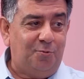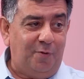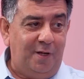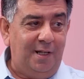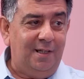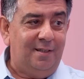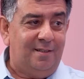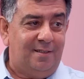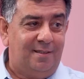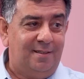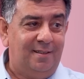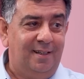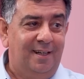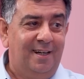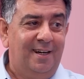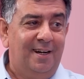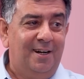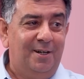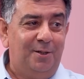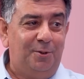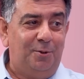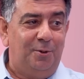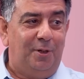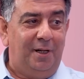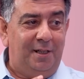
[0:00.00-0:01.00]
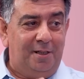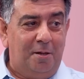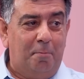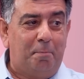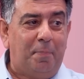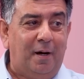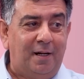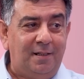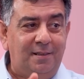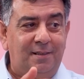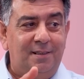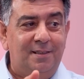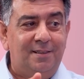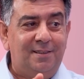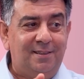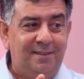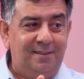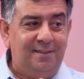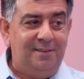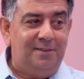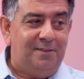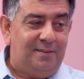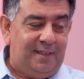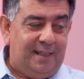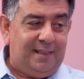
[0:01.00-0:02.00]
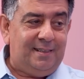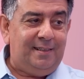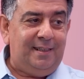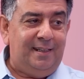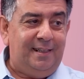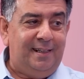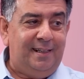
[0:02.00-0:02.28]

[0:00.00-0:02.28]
wheels Today the Punch is 16